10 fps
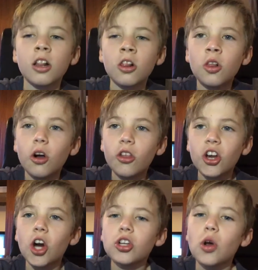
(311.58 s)
Look, the
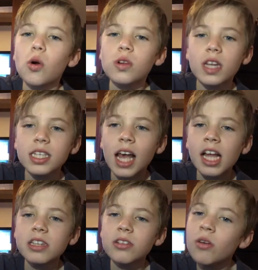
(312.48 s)
girl's holding his
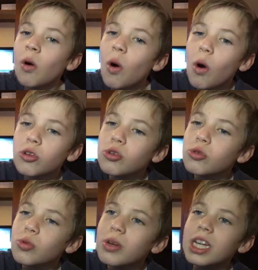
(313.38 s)
hand. Oh, so
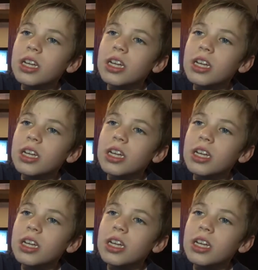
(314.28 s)
sweet.